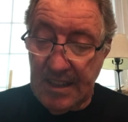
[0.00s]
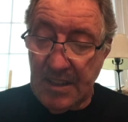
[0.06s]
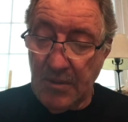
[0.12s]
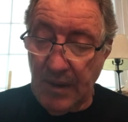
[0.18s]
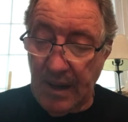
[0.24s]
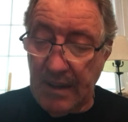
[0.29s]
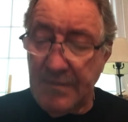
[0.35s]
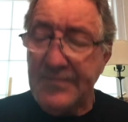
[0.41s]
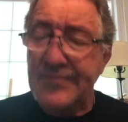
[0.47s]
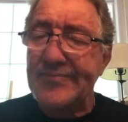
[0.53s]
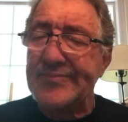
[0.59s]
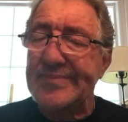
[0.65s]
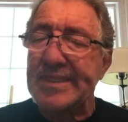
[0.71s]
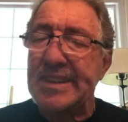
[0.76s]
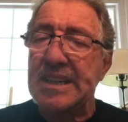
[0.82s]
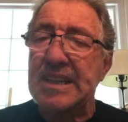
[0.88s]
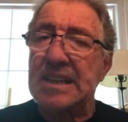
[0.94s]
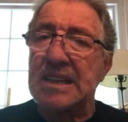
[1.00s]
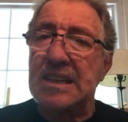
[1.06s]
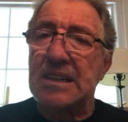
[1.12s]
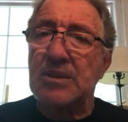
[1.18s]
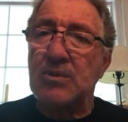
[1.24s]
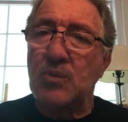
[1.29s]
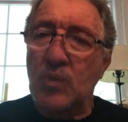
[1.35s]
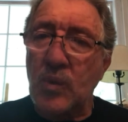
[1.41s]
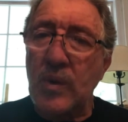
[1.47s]
Well,
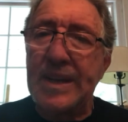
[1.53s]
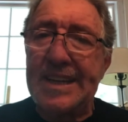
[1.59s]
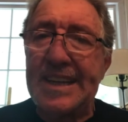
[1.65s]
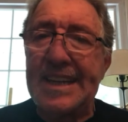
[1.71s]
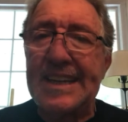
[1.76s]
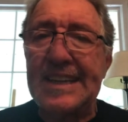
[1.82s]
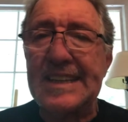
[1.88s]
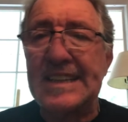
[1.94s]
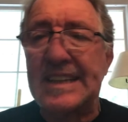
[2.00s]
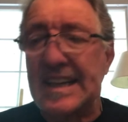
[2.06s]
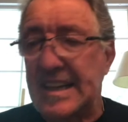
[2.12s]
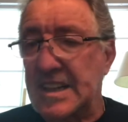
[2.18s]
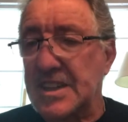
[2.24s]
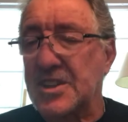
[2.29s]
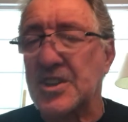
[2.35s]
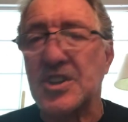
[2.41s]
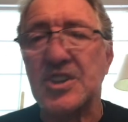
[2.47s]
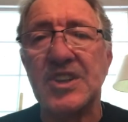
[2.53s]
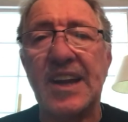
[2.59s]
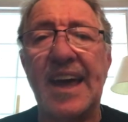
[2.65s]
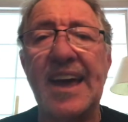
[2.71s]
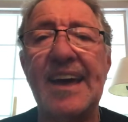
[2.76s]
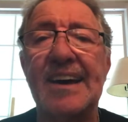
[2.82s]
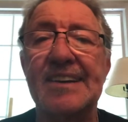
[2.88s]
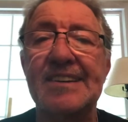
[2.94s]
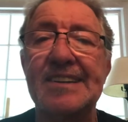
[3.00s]
we need to
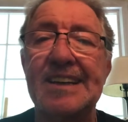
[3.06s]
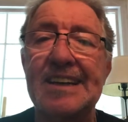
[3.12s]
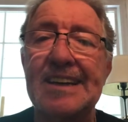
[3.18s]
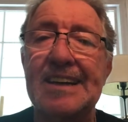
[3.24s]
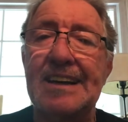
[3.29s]
understand